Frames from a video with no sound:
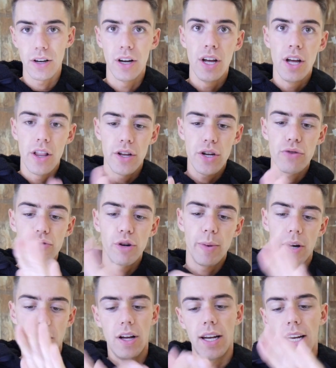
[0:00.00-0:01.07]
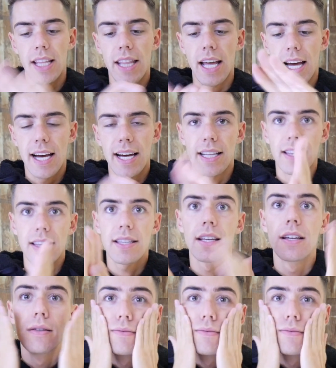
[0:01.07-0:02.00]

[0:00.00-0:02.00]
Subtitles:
So just rub it all in the hands